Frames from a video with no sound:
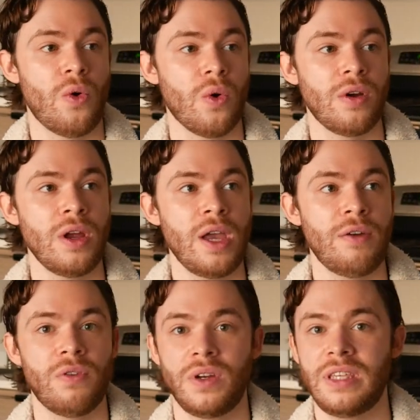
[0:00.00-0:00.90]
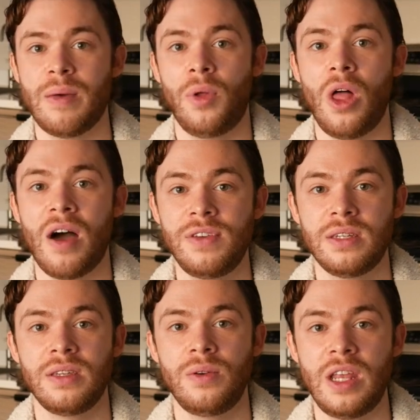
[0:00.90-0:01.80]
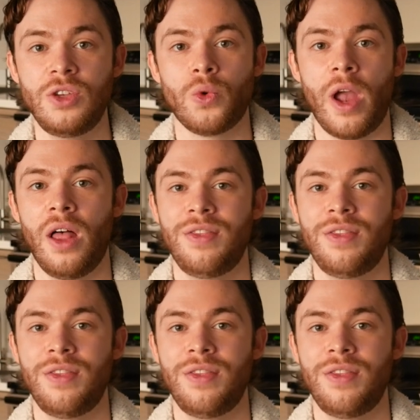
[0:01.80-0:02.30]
Or, for example, obviously with Israel.